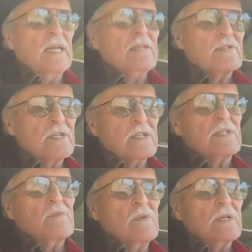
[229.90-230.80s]
It's
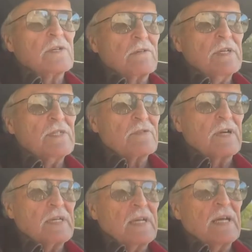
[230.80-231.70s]
61 degrees
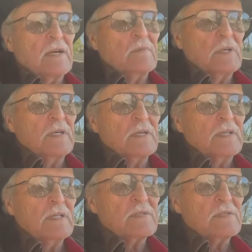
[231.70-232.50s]
right now, but it's